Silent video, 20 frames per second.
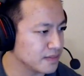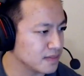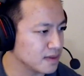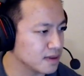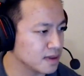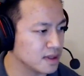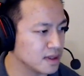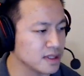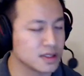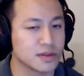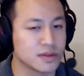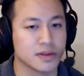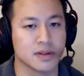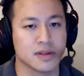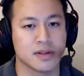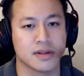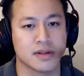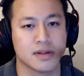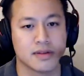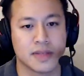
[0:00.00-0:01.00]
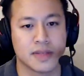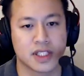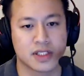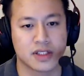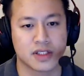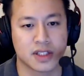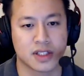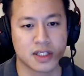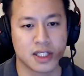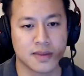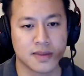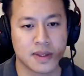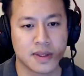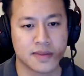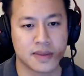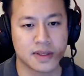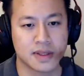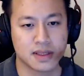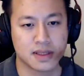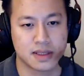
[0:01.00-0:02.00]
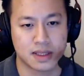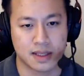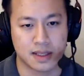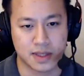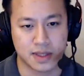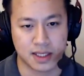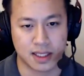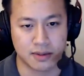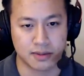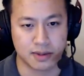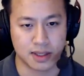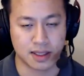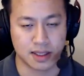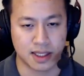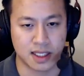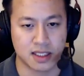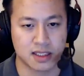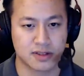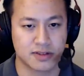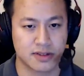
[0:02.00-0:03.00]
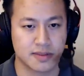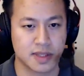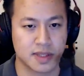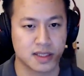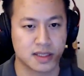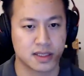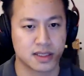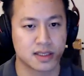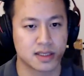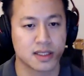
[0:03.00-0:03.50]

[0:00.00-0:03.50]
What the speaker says: This will make sure you can keep up to date with the latest from us.